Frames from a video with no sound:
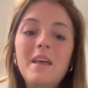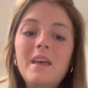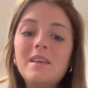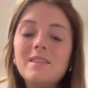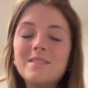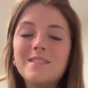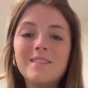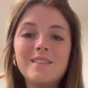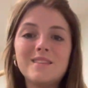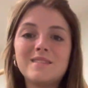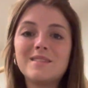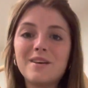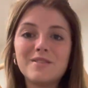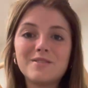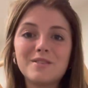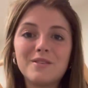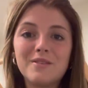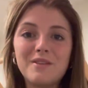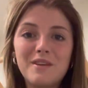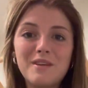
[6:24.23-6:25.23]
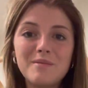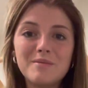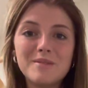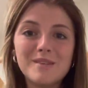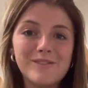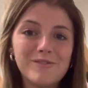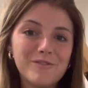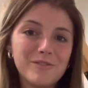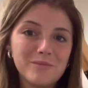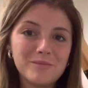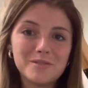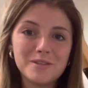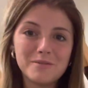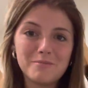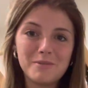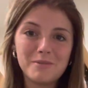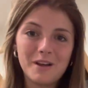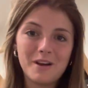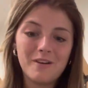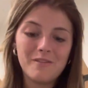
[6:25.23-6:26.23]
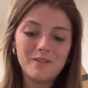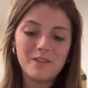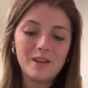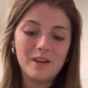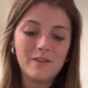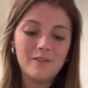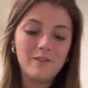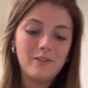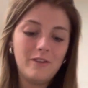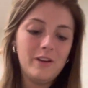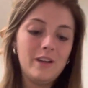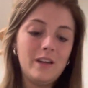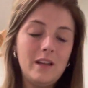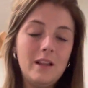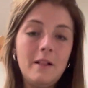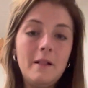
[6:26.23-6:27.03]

So this also keeps it from slipping off their foot.